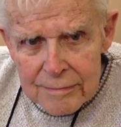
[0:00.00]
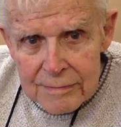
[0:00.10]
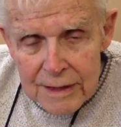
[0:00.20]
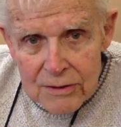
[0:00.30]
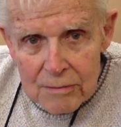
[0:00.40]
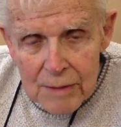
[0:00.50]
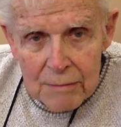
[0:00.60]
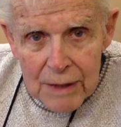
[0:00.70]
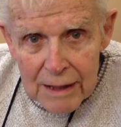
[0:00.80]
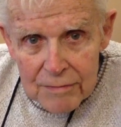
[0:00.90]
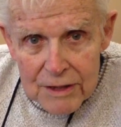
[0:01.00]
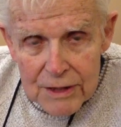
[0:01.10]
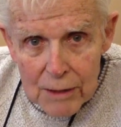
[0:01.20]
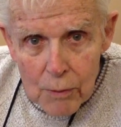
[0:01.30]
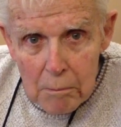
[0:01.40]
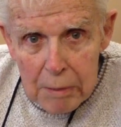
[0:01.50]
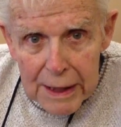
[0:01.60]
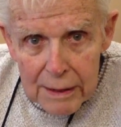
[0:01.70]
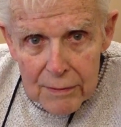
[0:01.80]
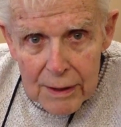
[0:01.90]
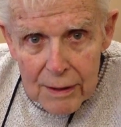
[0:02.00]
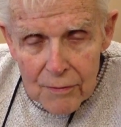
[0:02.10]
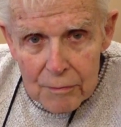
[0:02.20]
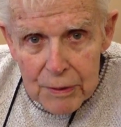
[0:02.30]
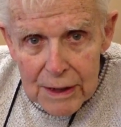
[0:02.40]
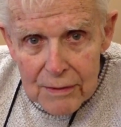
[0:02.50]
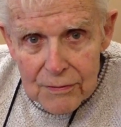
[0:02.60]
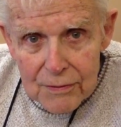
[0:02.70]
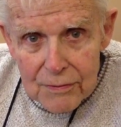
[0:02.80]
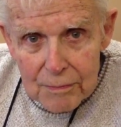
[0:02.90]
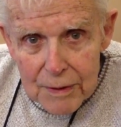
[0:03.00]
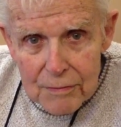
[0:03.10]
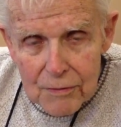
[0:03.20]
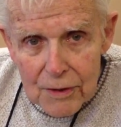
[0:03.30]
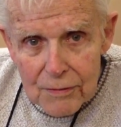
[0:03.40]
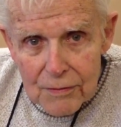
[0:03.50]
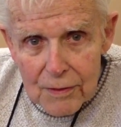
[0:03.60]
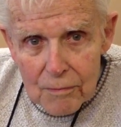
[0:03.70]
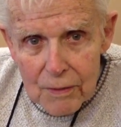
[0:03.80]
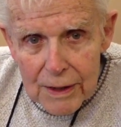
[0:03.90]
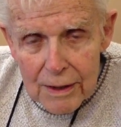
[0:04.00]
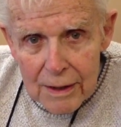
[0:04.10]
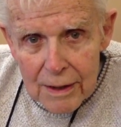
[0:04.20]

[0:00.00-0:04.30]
Doesn't mean we have to say we're better than other places, but just that we